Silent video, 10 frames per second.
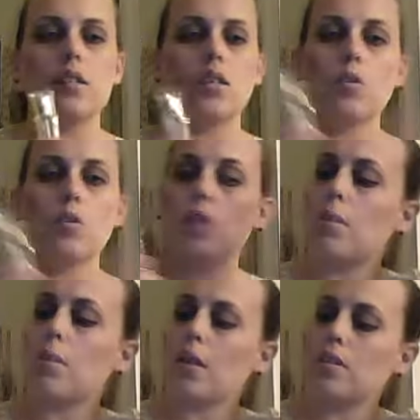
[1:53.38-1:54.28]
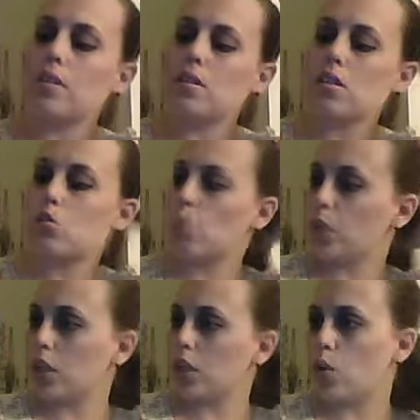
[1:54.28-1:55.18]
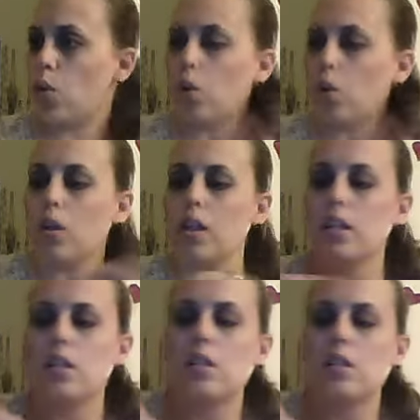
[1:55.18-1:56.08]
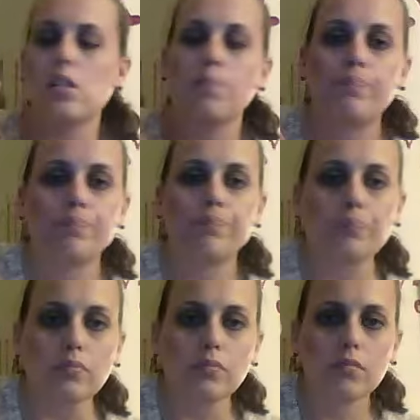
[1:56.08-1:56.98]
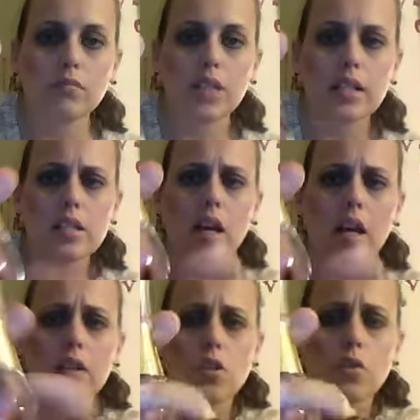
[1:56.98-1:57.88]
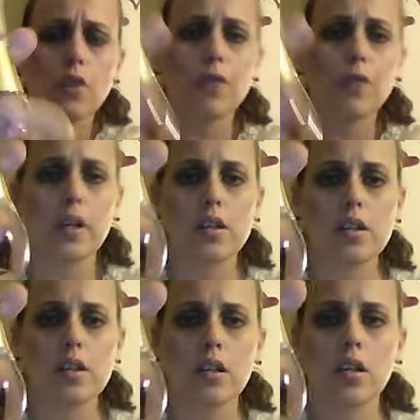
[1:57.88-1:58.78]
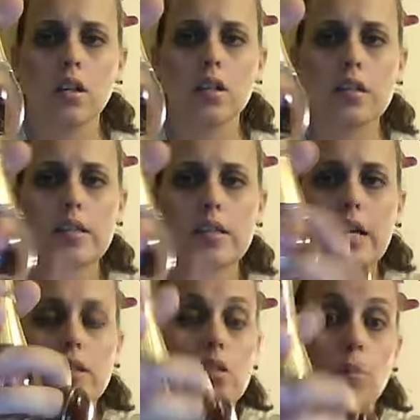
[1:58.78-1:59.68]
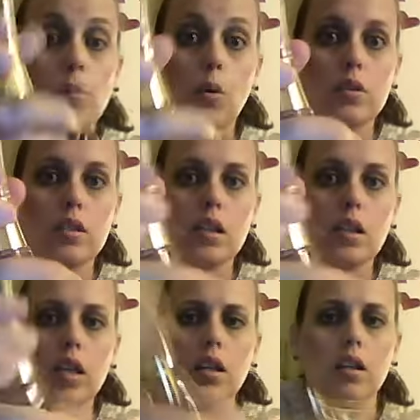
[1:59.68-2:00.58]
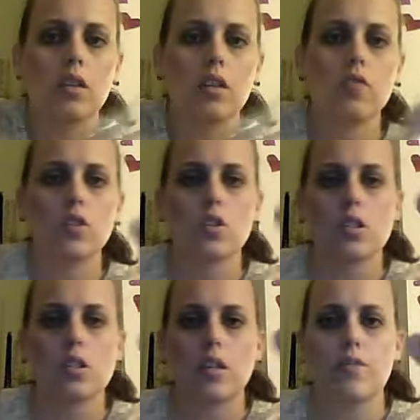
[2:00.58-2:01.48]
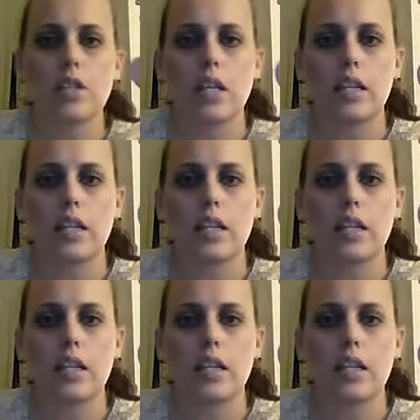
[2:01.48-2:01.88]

the thing about this that's really cool is it's got two different scents, supposedly. If you just lift it like